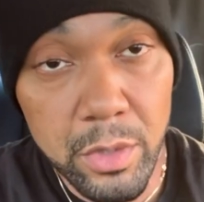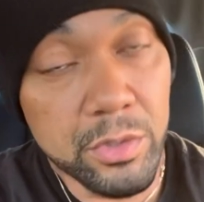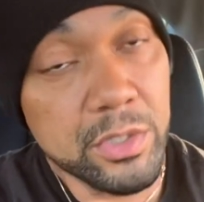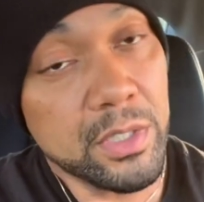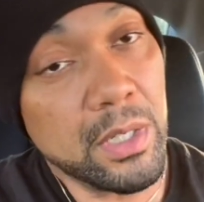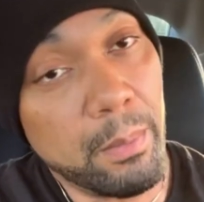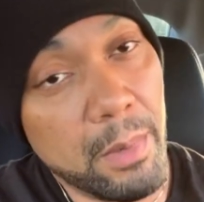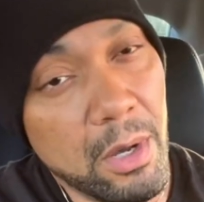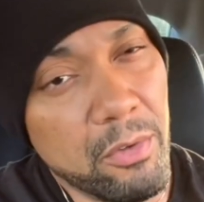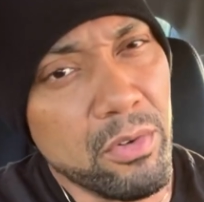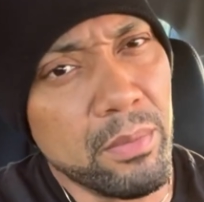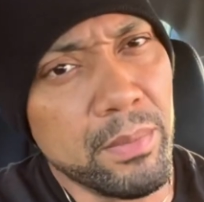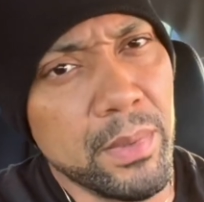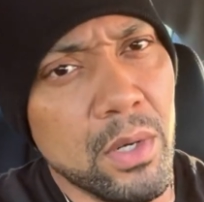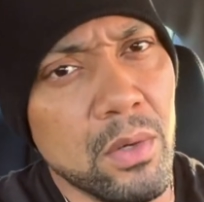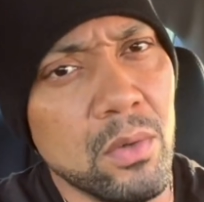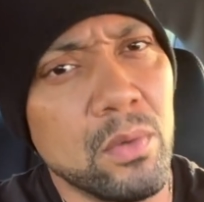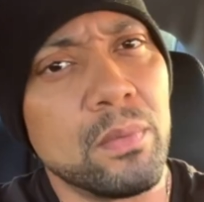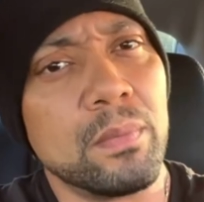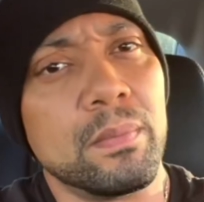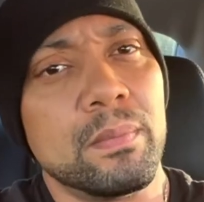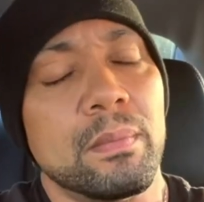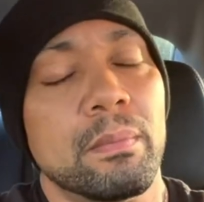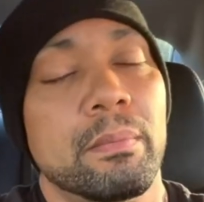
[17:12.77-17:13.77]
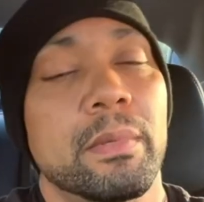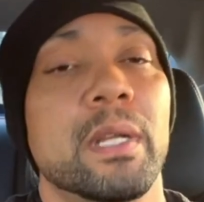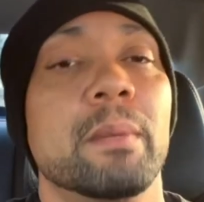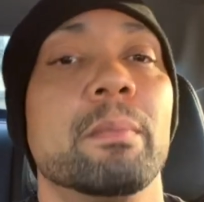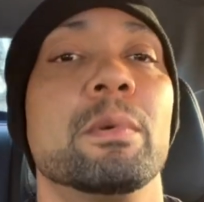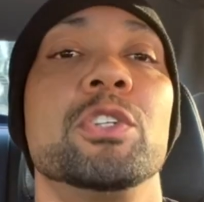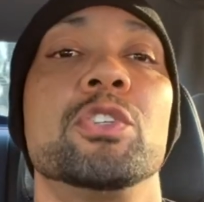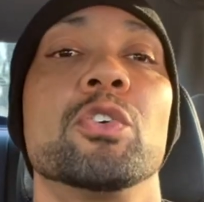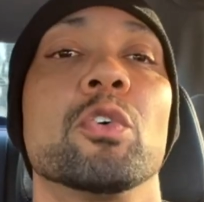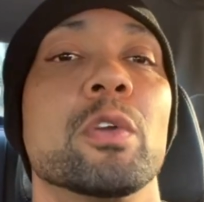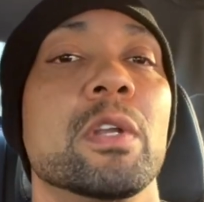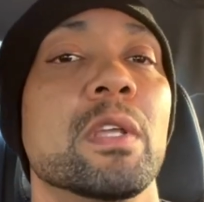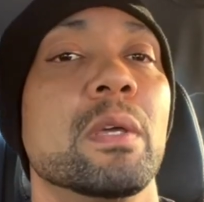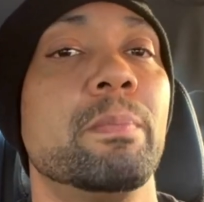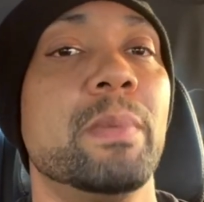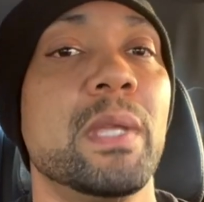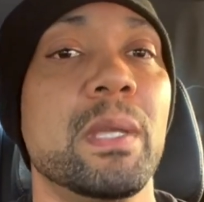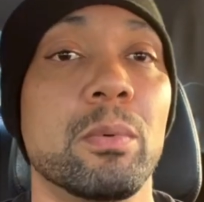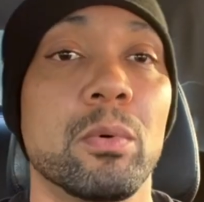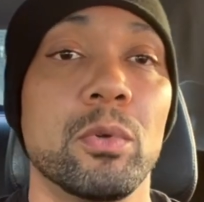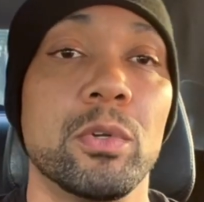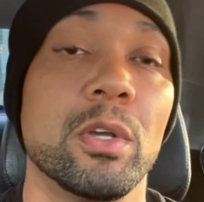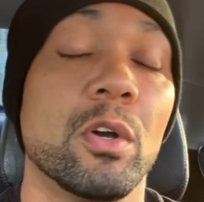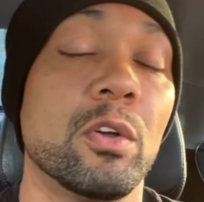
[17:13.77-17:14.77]
Some of them know, but a majority of
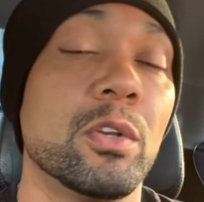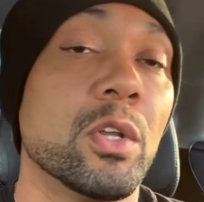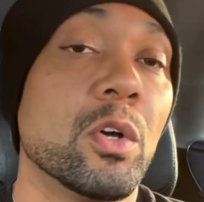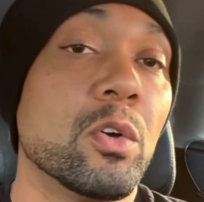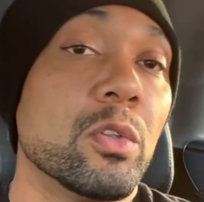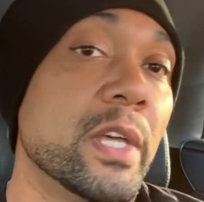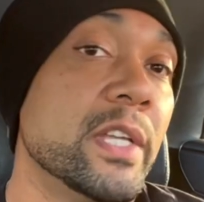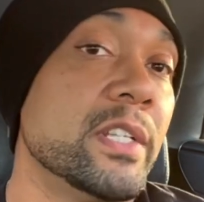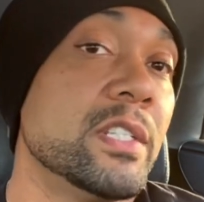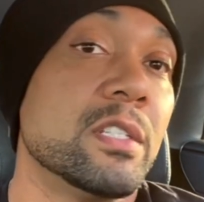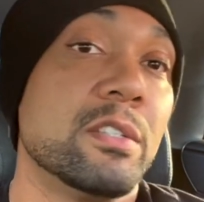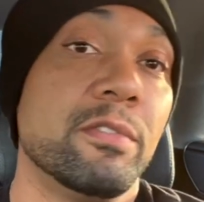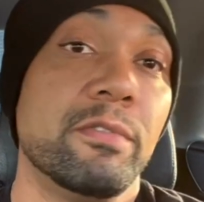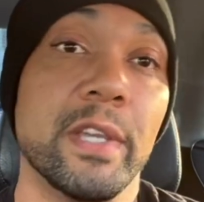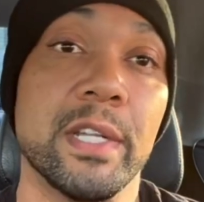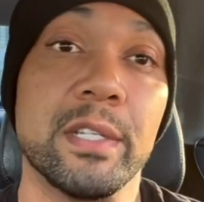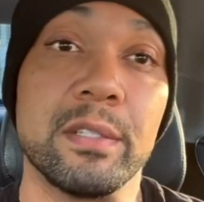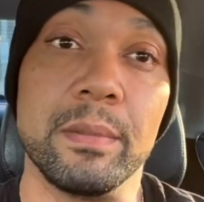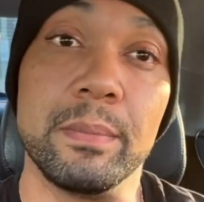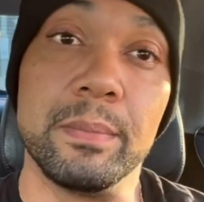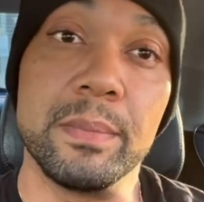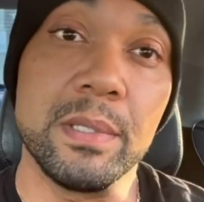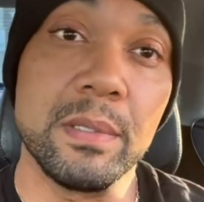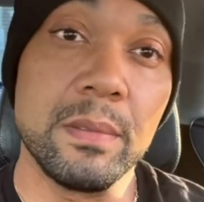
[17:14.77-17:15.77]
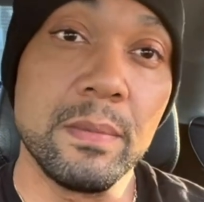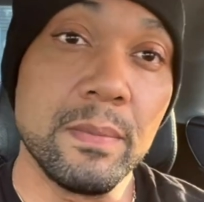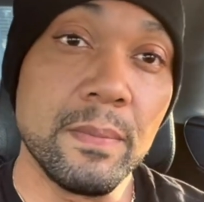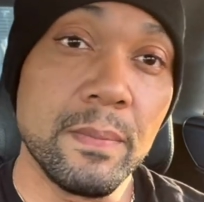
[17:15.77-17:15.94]
people don't know. They're just victims.